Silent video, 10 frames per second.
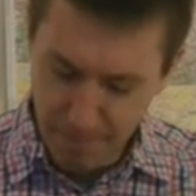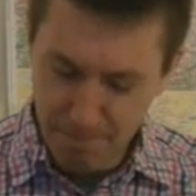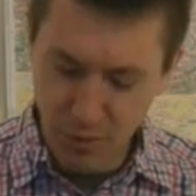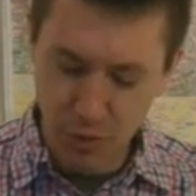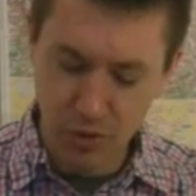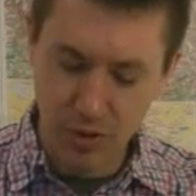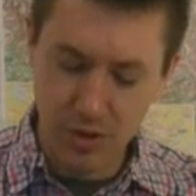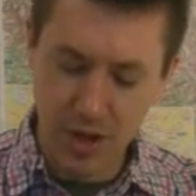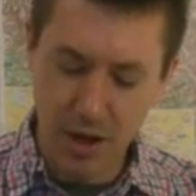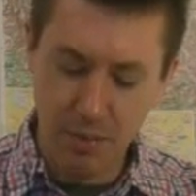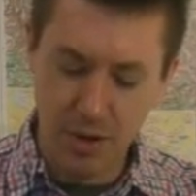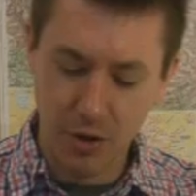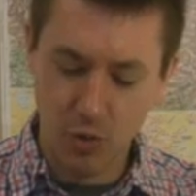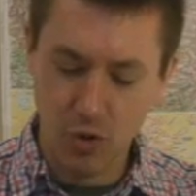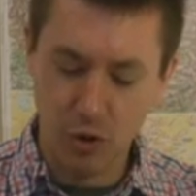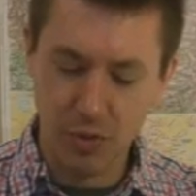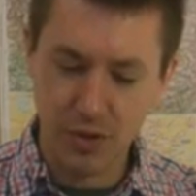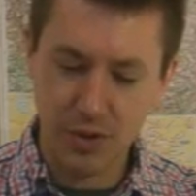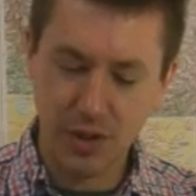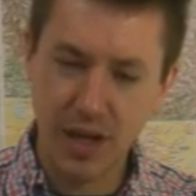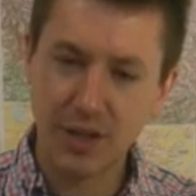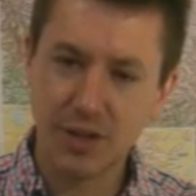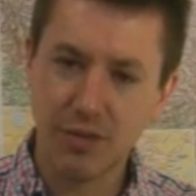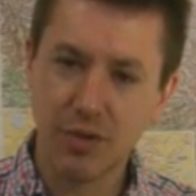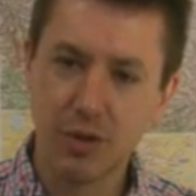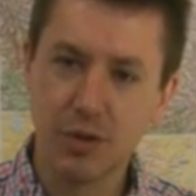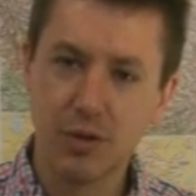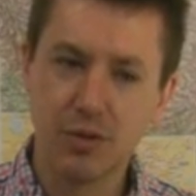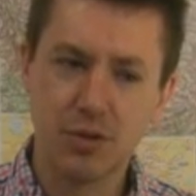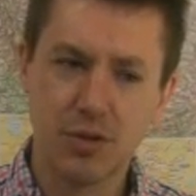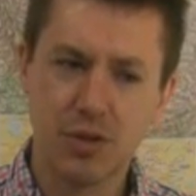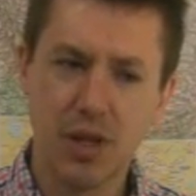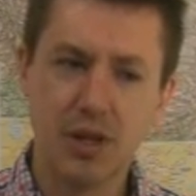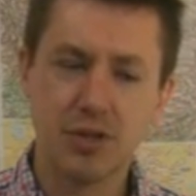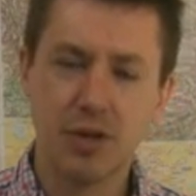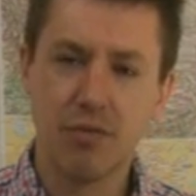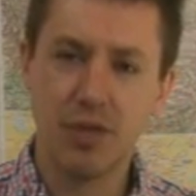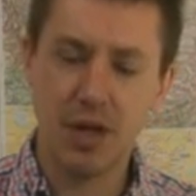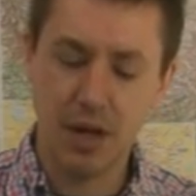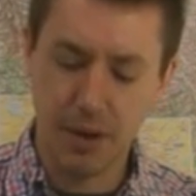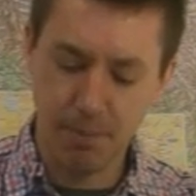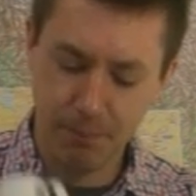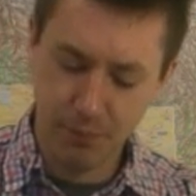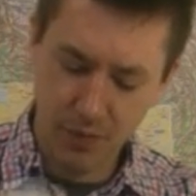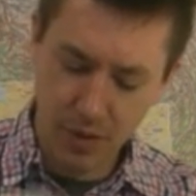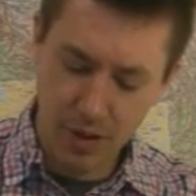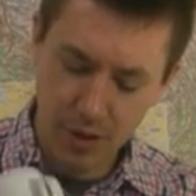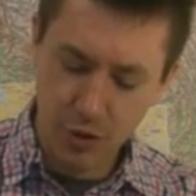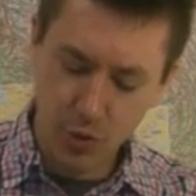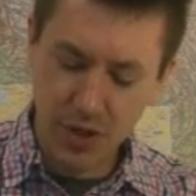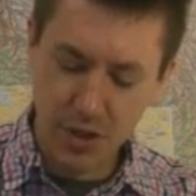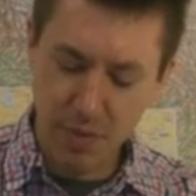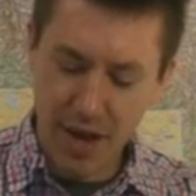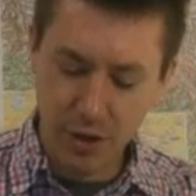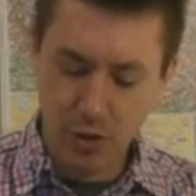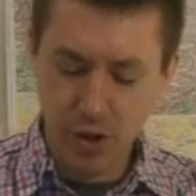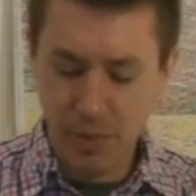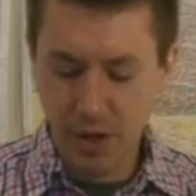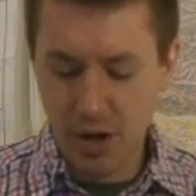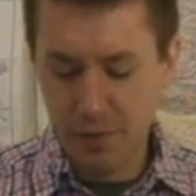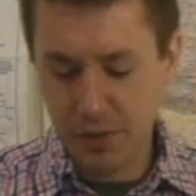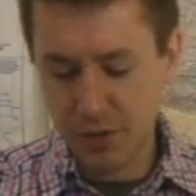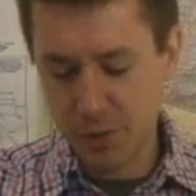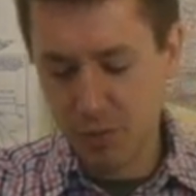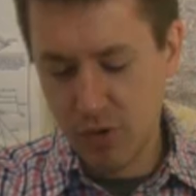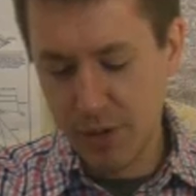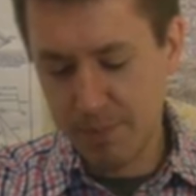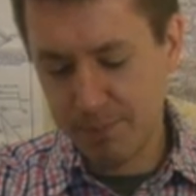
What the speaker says: Those are the dominant aromas. Less of the sweet tobacco coming off at this point.